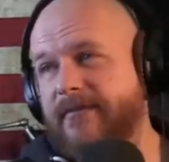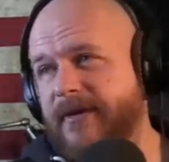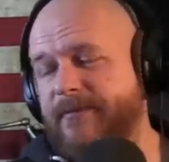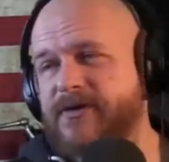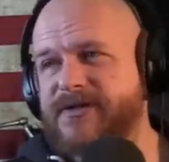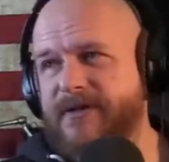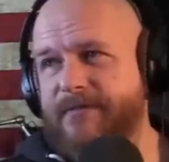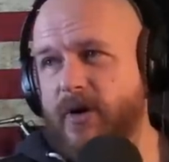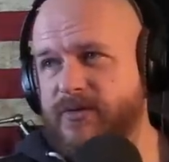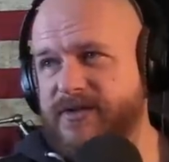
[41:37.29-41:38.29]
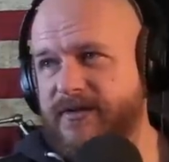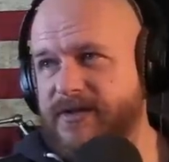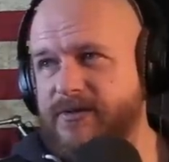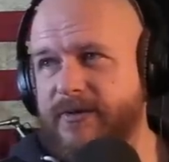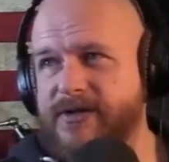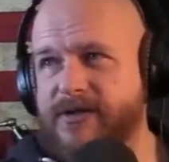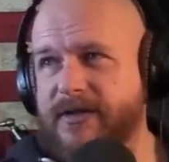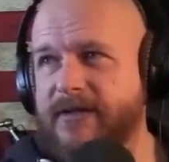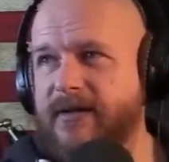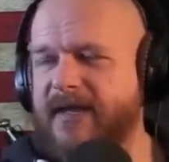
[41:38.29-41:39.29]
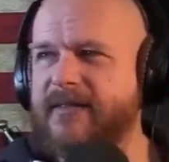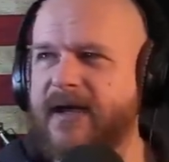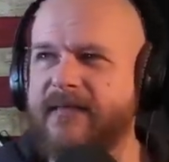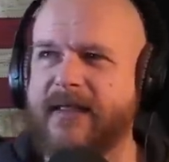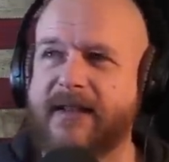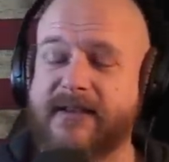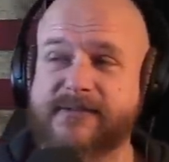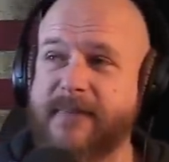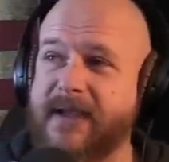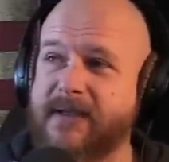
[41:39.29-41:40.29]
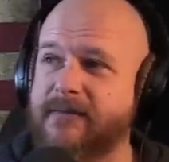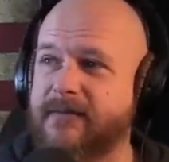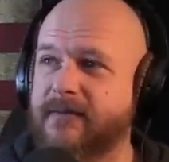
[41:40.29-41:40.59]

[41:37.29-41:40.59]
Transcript: the person that posted this originally, I, I and this may,